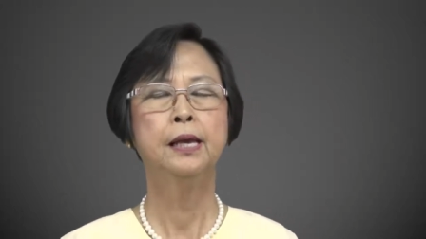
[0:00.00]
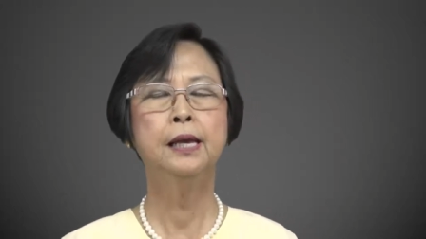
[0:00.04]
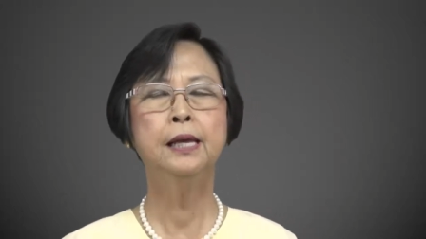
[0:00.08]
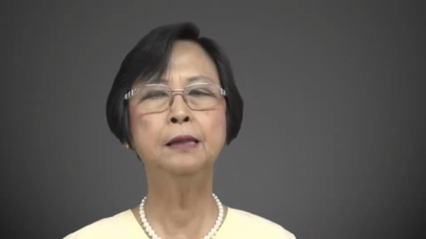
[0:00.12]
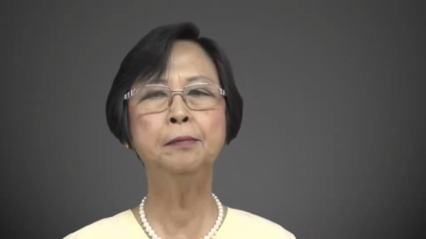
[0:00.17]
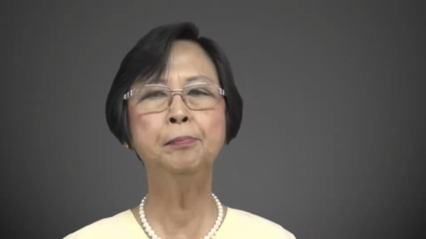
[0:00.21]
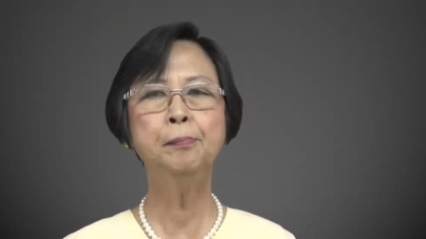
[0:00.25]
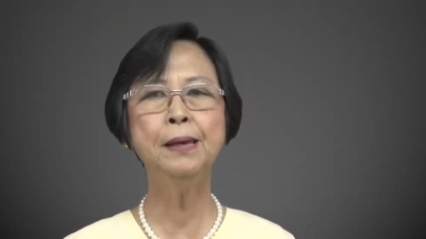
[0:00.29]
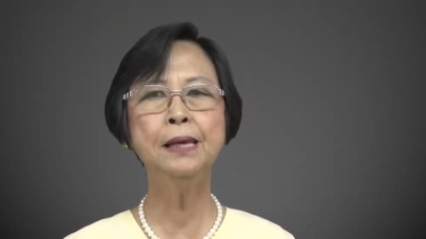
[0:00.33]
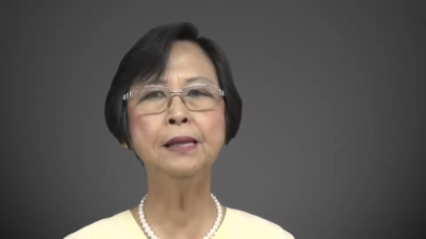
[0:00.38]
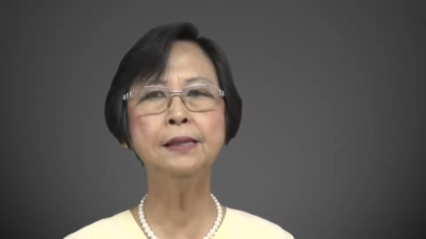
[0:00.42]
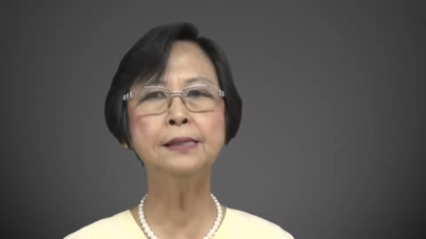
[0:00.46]

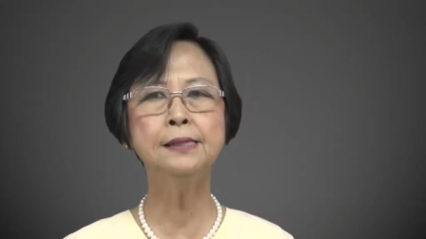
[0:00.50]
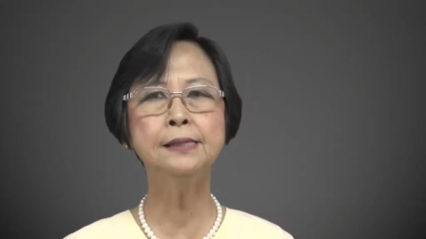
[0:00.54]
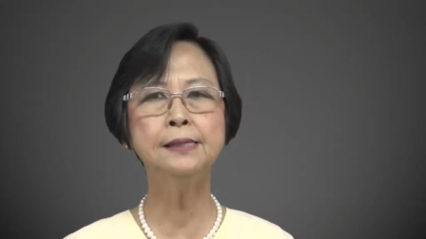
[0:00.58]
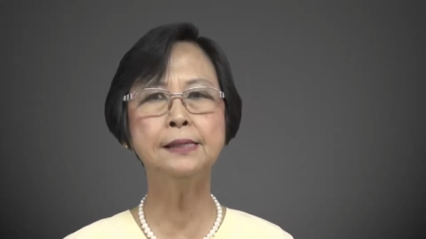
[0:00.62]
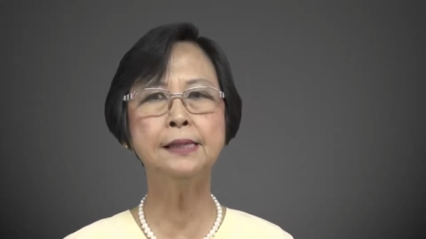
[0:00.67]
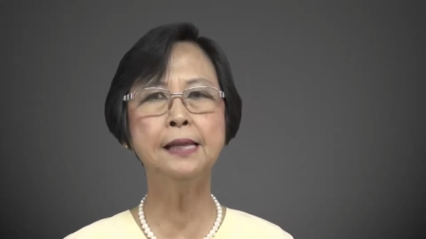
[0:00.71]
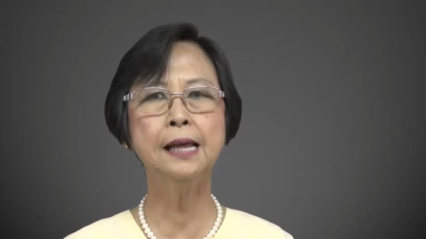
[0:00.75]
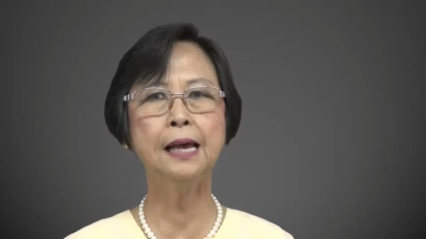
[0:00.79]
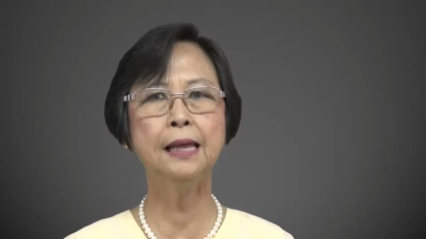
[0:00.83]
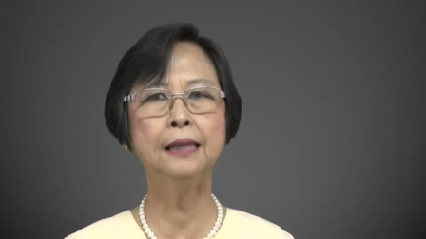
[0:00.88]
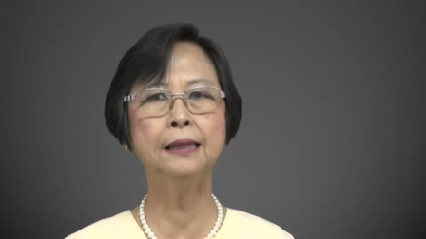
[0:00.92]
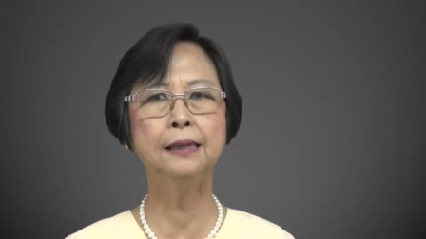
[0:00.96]
It means
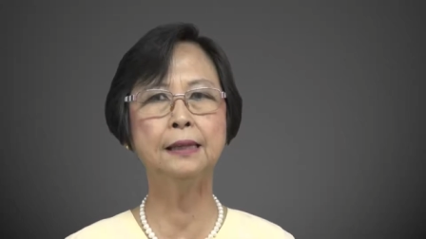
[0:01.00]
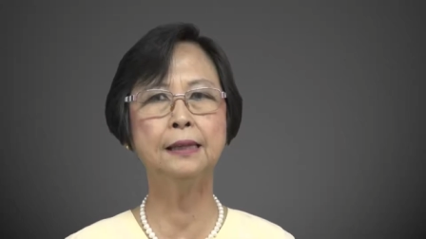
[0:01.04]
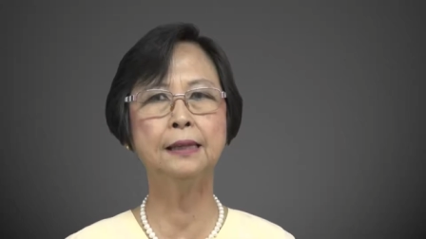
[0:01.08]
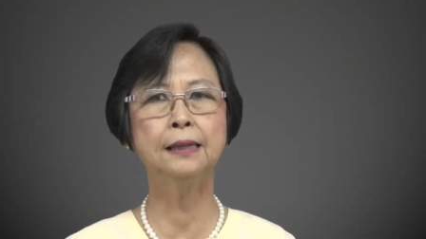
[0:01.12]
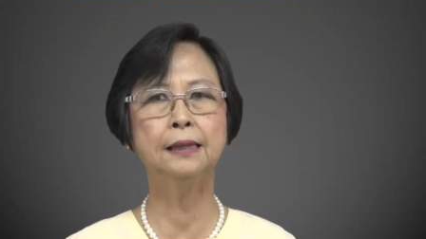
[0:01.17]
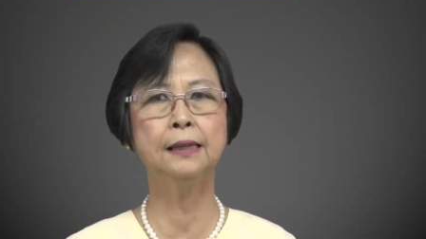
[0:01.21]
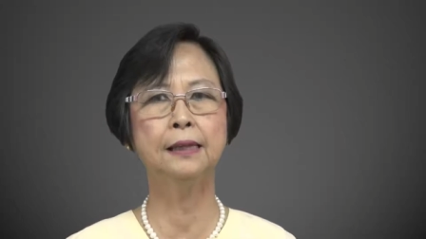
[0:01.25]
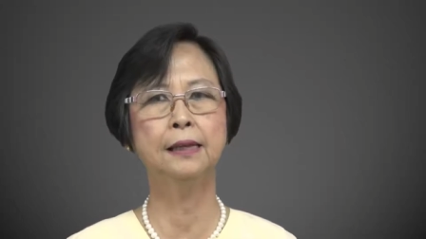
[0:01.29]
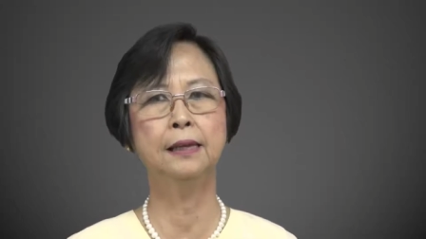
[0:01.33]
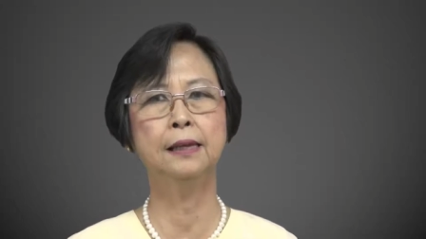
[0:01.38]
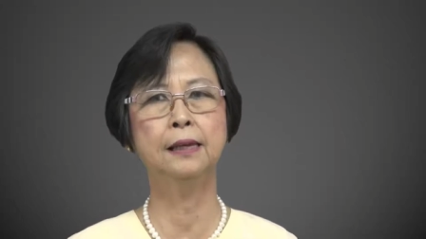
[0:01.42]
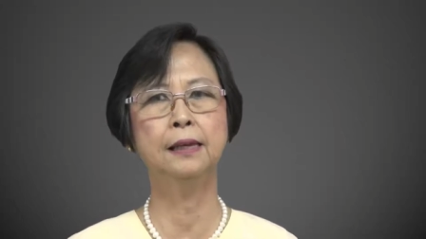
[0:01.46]
that
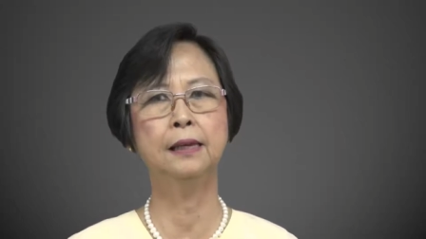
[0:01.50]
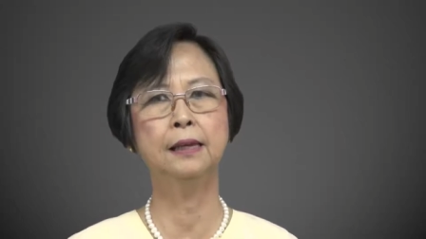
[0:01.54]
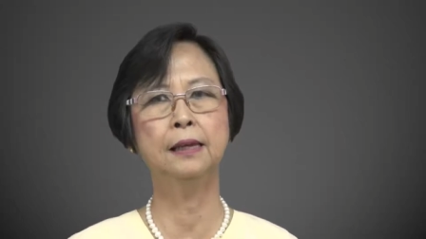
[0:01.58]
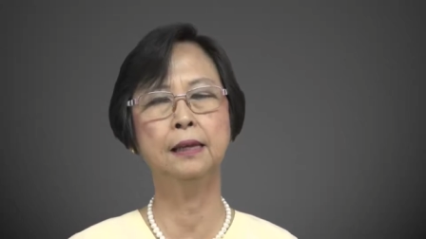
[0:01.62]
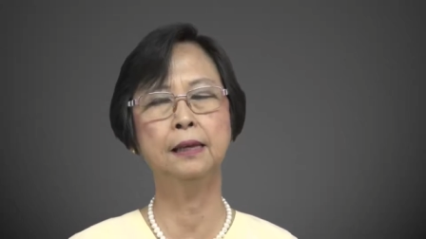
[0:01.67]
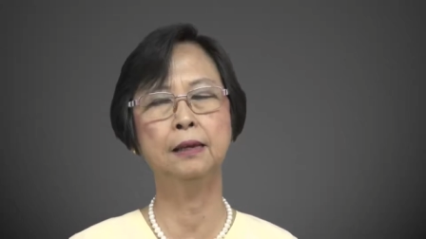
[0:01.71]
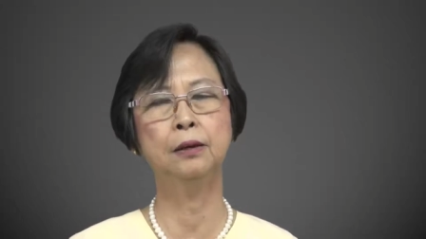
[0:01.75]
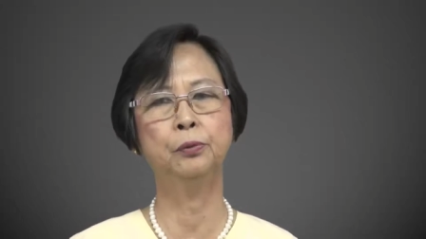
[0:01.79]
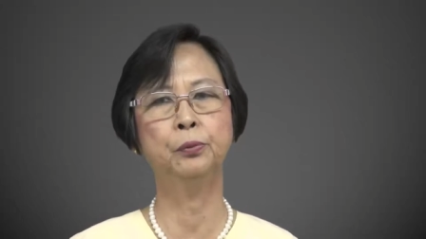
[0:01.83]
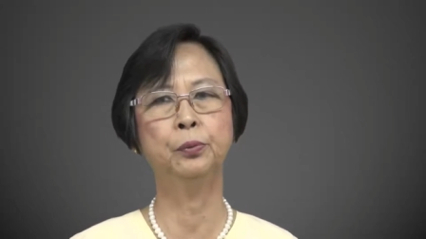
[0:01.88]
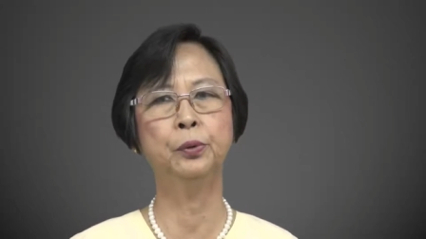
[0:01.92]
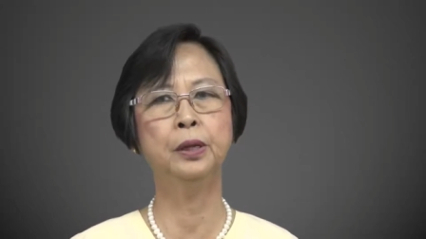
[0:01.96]

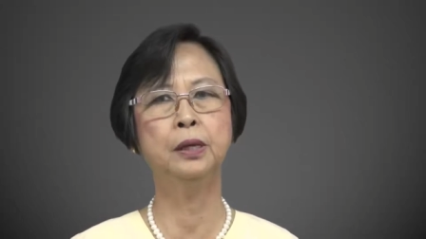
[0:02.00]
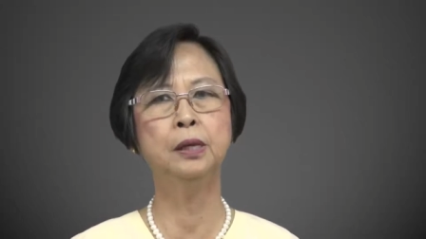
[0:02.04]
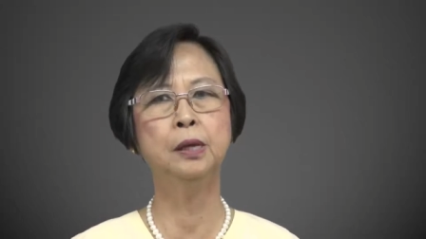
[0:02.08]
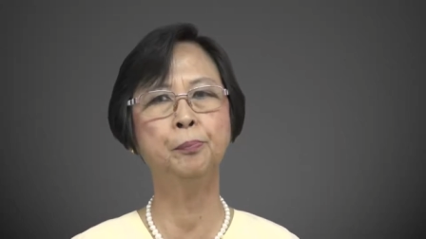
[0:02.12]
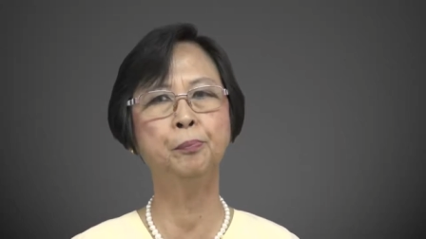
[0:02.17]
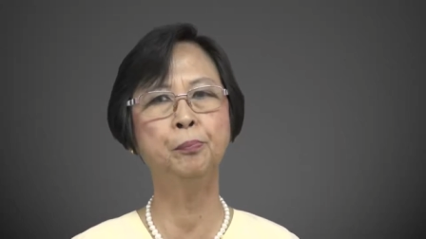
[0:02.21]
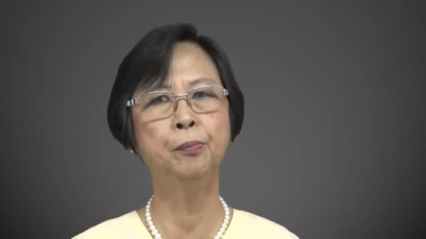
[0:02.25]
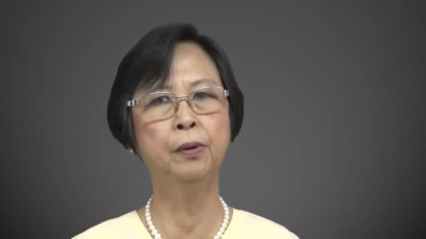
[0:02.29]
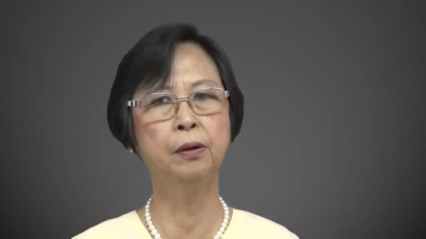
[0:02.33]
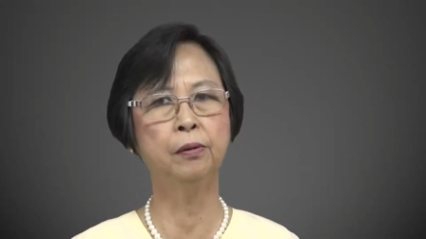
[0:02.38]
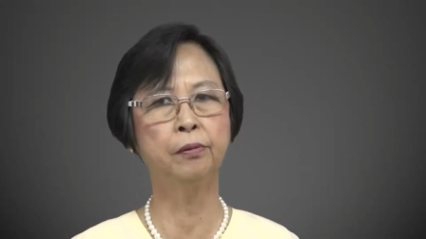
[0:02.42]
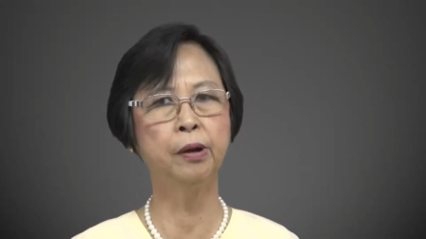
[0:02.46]
with the